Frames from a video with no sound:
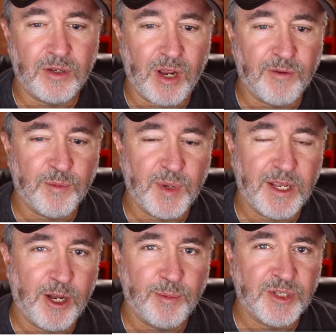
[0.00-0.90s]
government
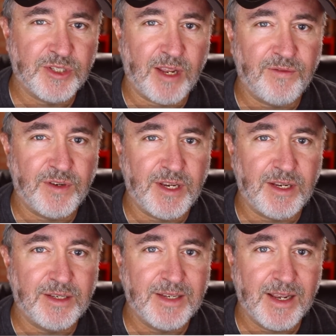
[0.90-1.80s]
helmet
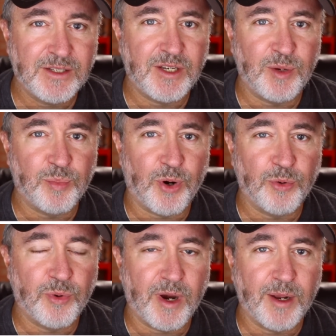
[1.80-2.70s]
safety testing
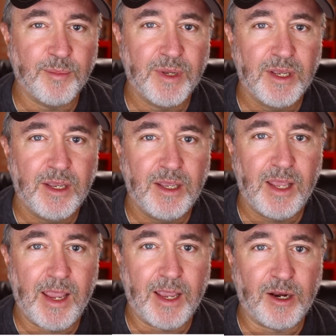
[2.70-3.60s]
program.
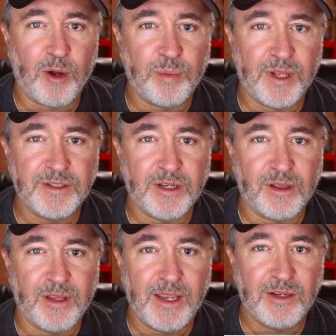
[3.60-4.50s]
And I'll place a
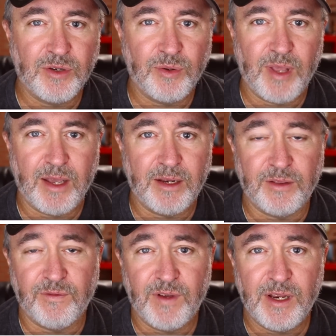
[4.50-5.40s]
link to that in
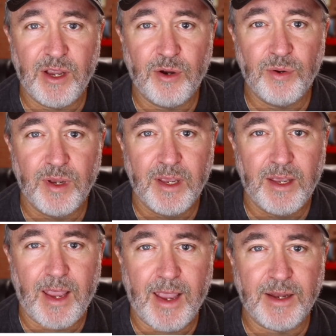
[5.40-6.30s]
the video
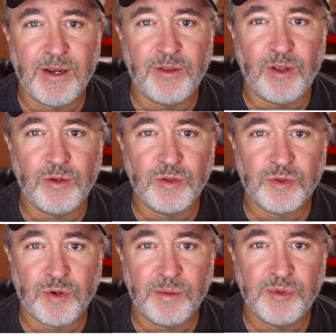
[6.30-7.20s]
and in the
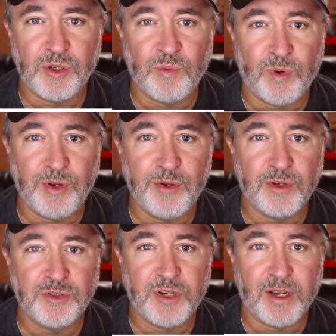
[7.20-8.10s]
description where you
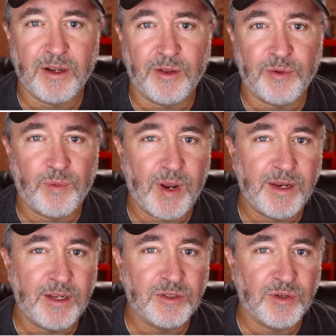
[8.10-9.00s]
can check on the
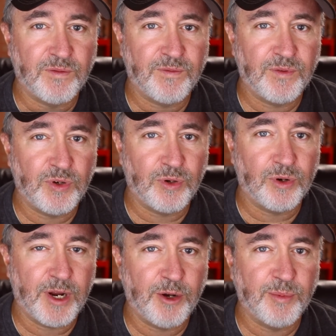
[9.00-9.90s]
ratings of
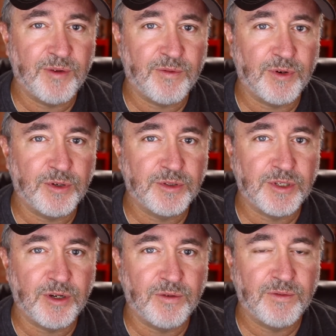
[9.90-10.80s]
your helmet for
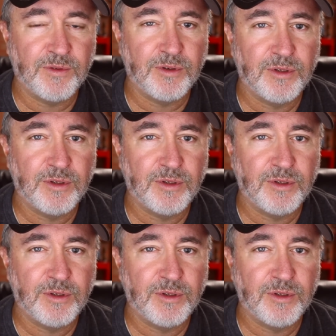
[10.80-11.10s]
yourself.